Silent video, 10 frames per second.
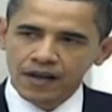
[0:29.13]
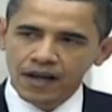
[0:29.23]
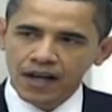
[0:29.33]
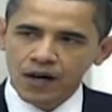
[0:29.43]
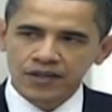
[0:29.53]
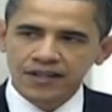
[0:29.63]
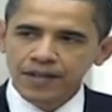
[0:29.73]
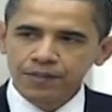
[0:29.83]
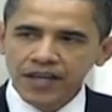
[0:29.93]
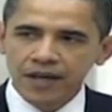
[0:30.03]
And I was
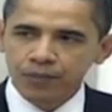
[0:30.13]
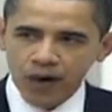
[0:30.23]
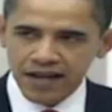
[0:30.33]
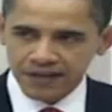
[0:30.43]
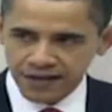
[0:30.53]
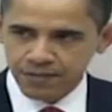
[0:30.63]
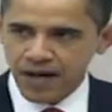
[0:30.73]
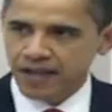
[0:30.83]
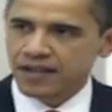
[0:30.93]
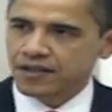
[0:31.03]
deeply impressed
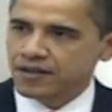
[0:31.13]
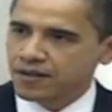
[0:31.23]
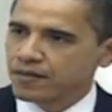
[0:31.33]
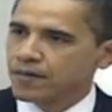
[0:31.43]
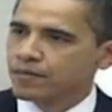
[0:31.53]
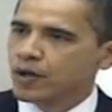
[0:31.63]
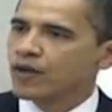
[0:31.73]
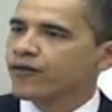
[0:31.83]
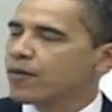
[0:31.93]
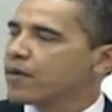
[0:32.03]
by this
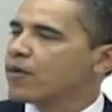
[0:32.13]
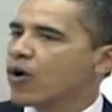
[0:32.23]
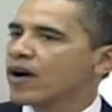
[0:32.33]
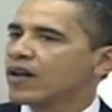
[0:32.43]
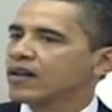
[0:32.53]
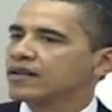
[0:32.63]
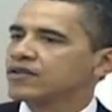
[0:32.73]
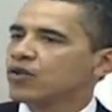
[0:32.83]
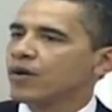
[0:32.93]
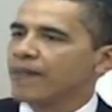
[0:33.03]
beautiful memorial
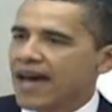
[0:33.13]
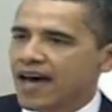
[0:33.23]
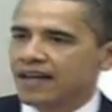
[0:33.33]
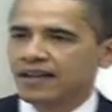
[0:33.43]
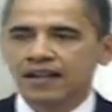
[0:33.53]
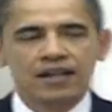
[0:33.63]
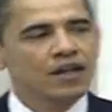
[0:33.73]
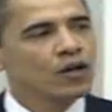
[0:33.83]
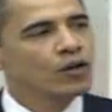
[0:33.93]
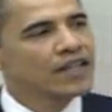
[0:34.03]
to a man
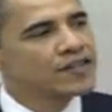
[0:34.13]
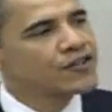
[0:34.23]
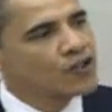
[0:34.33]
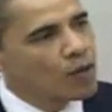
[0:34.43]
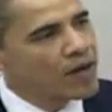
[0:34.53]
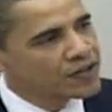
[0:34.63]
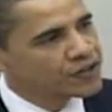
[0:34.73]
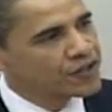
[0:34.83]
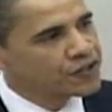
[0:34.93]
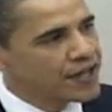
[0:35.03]
who did so much
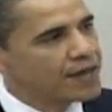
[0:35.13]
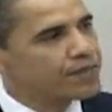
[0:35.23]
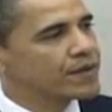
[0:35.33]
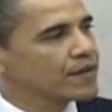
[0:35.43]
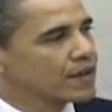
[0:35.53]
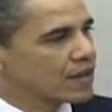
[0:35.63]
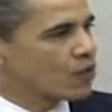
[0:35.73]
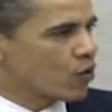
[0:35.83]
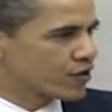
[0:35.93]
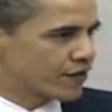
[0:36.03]
to shape the
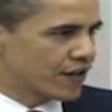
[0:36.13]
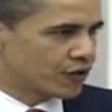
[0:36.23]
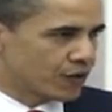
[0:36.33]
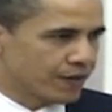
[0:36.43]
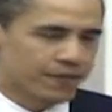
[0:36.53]
course of history.